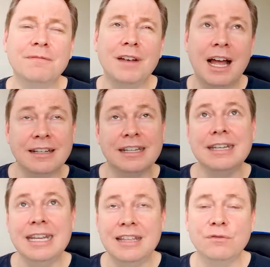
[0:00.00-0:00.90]

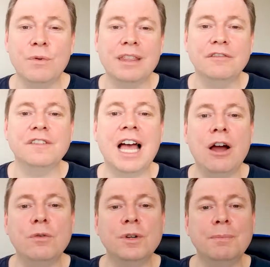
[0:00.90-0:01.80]
underneath where the
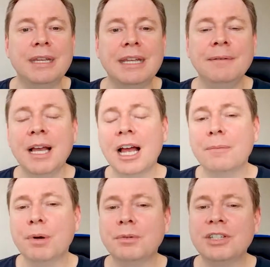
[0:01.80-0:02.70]
flower would be. I probably